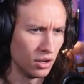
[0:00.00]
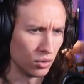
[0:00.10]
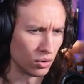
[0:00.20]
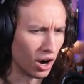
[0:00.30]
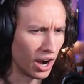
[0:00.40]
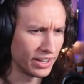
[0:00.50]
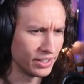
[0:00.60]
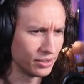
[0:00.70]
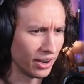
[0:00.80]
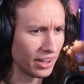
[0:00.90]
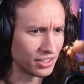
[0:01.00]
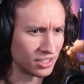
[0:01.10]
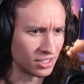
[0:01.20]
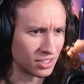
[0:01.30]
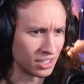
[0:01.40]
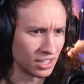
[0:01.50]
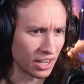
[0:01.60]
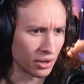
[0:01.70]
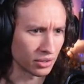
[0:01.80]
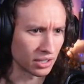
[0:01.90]
Were I you, I'd seek
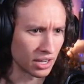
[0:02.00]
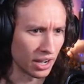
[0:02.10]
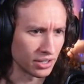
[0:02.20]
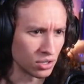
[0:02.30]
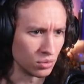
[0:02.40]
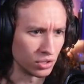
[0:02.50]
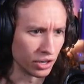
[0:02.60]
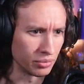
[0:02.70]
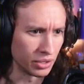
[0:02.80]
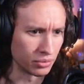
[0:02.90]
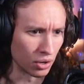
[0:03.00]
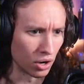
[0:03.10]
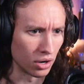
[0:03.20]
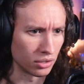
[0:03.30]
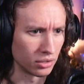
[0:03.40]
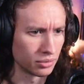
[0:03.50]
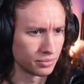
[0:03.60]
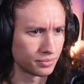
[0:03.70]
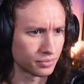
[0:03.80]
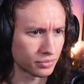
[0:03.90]
out the guys who done me wrong.
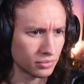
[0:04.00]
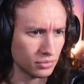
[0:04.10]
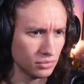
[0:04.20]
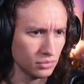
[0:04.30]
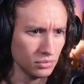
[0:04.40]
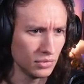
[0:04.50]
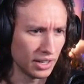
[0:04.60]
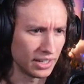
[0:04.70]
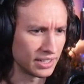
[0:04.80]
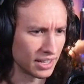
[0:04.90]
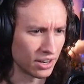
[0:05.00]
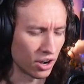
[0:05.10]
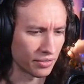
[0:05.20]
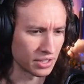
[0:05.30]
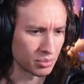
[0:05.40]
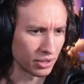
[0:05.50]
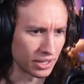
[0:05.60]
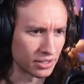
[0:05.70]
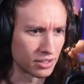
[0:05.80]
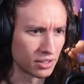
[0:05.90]
I need to get off this
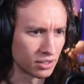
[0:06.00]
place.